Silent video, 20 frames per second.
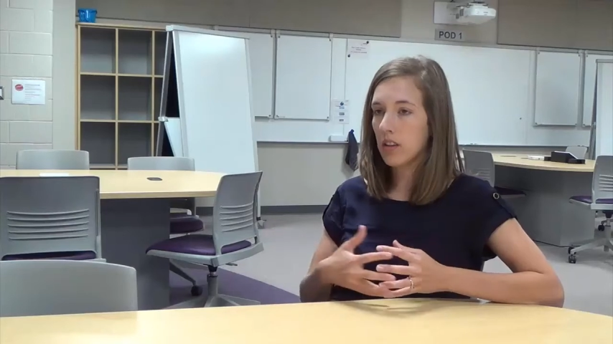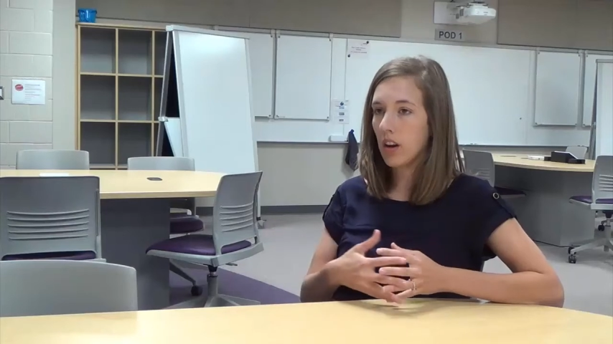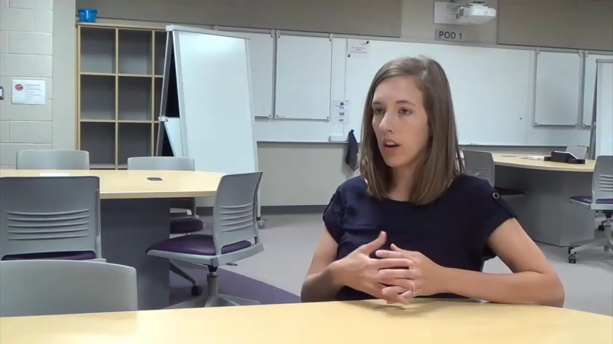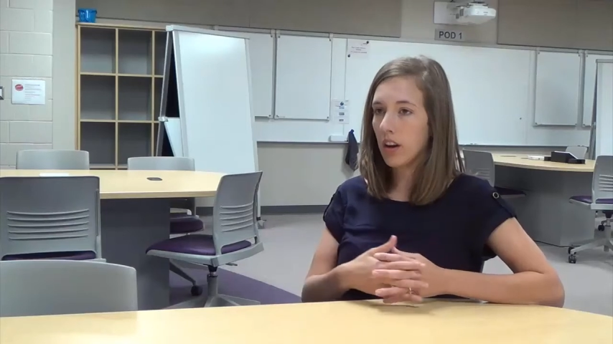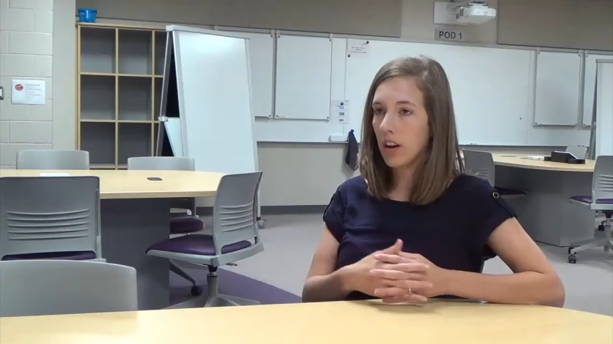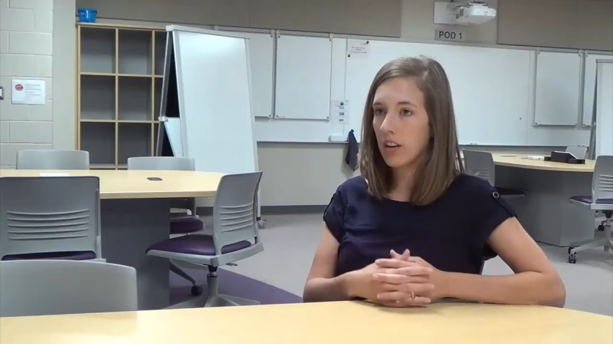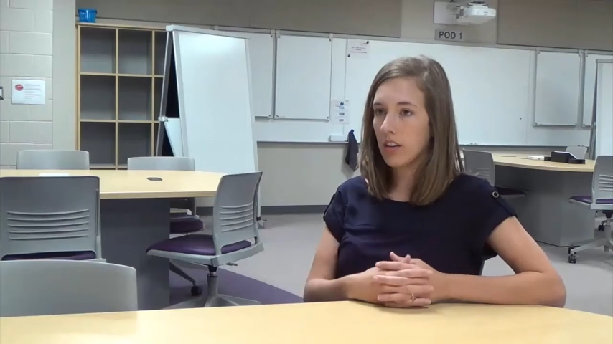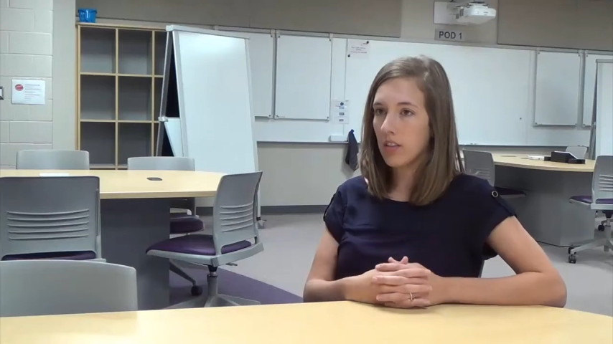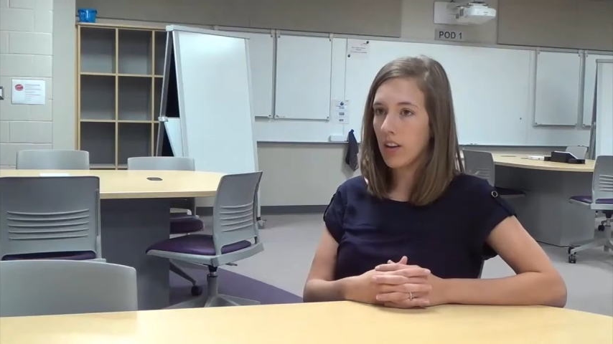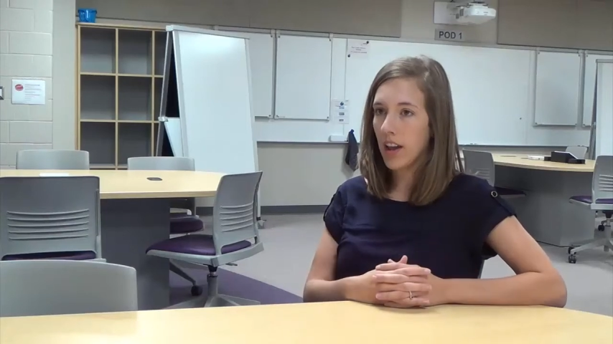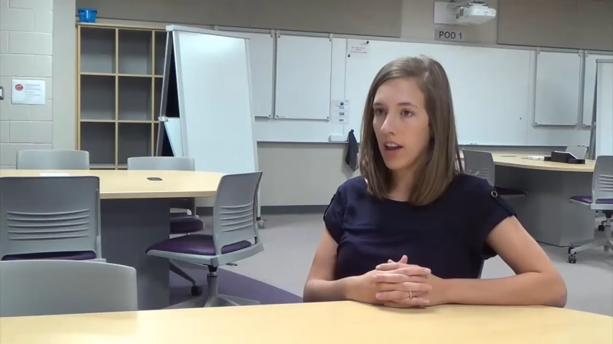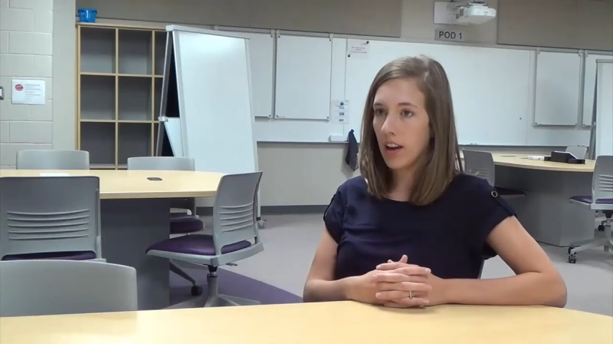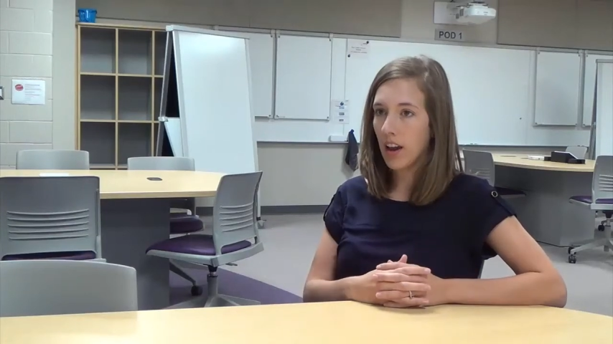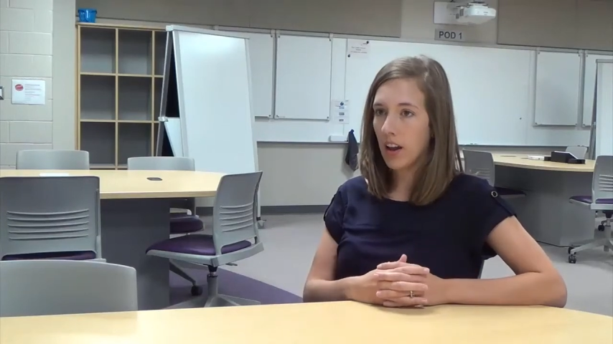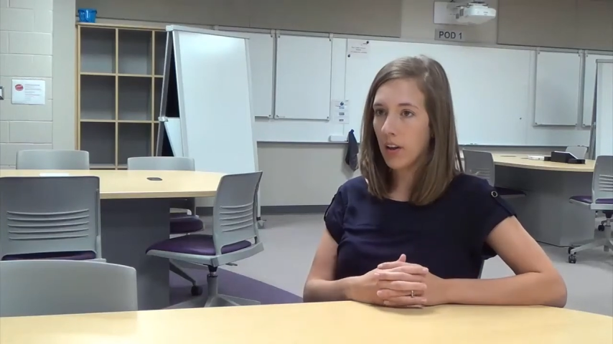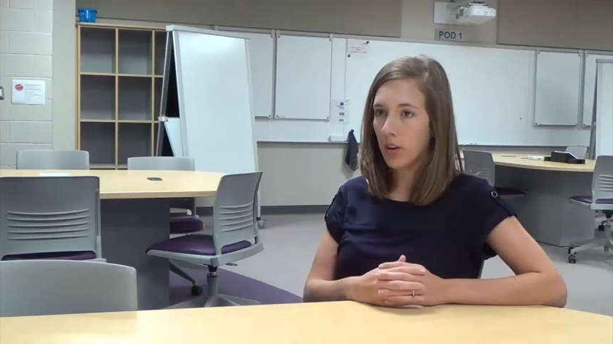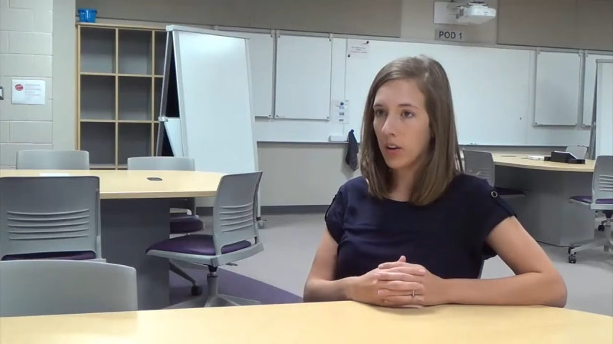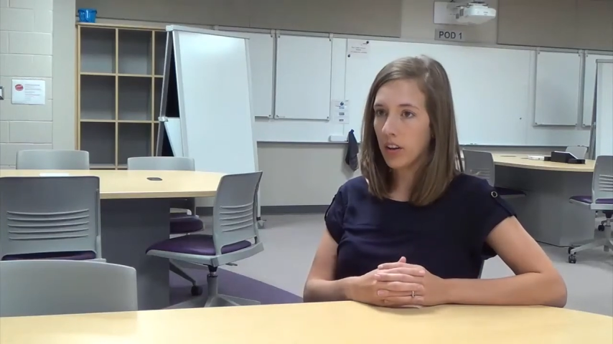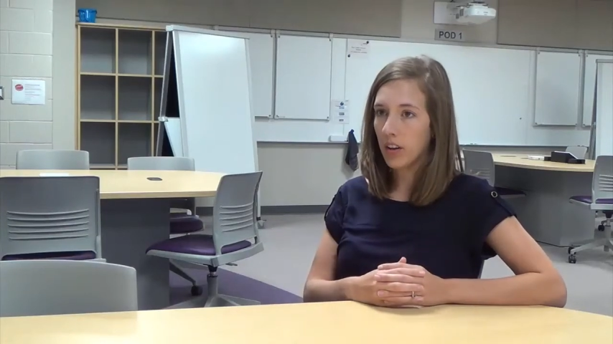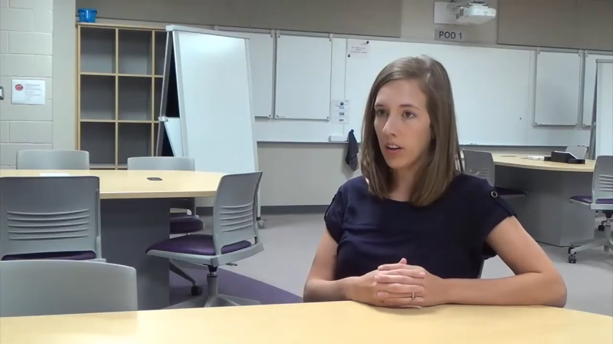are and
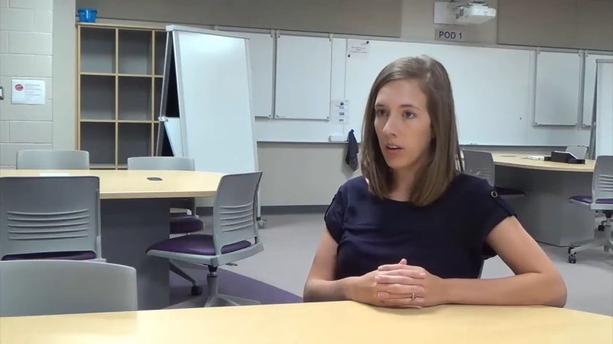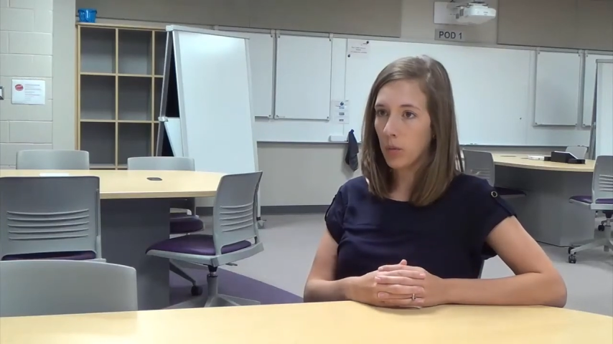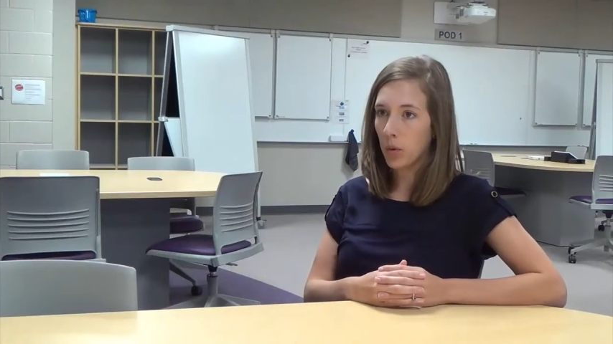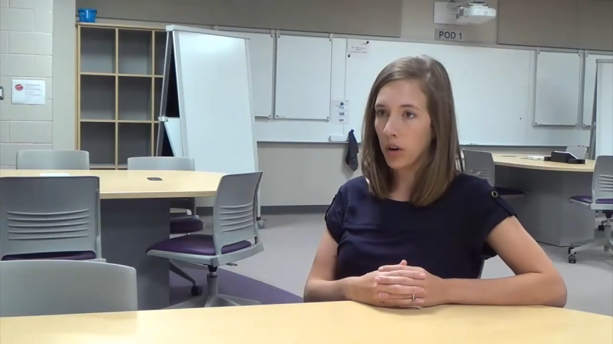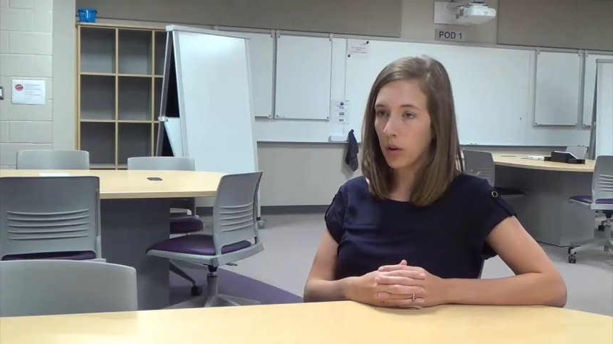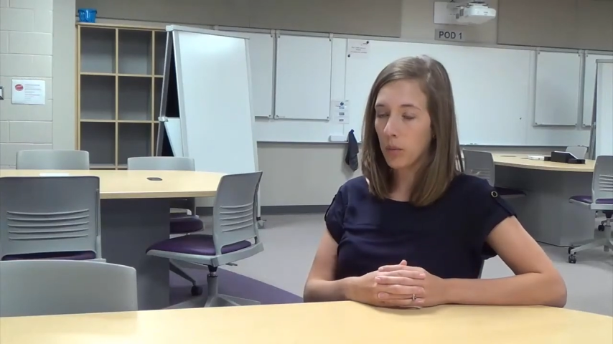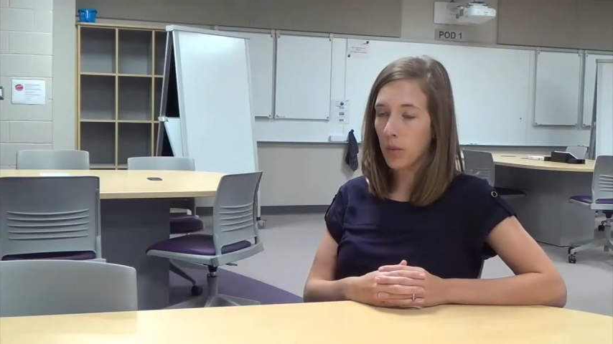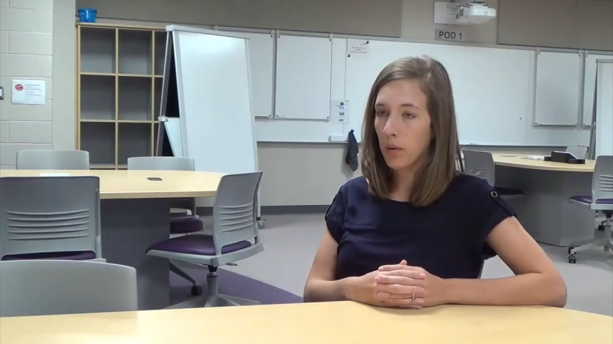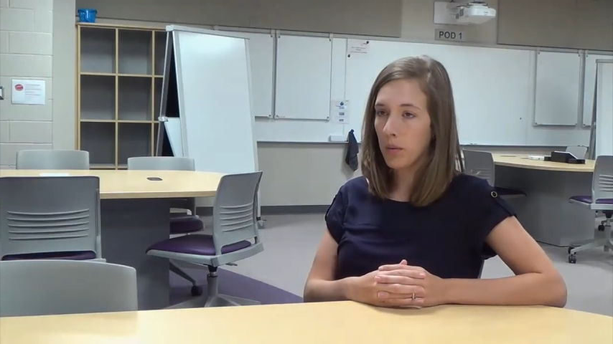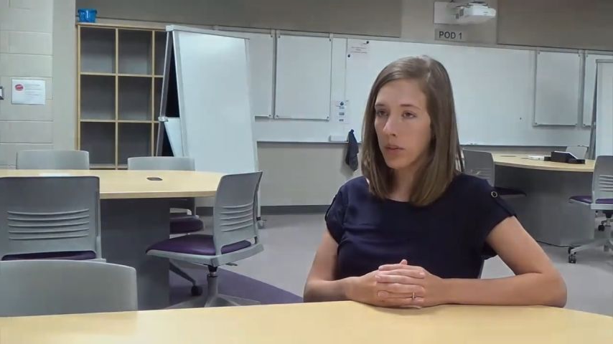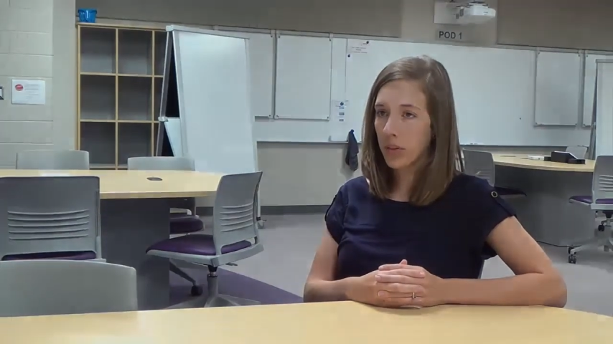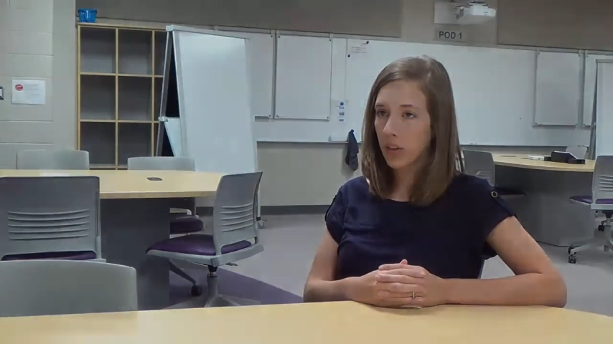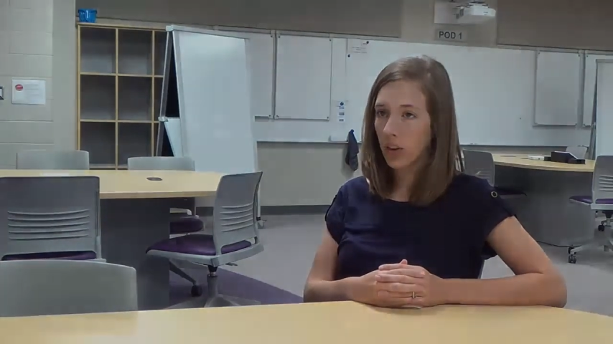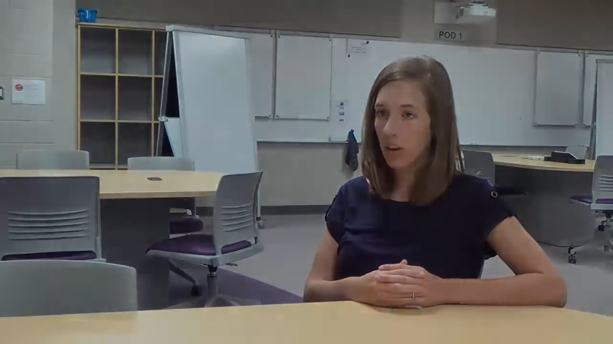how to work well with their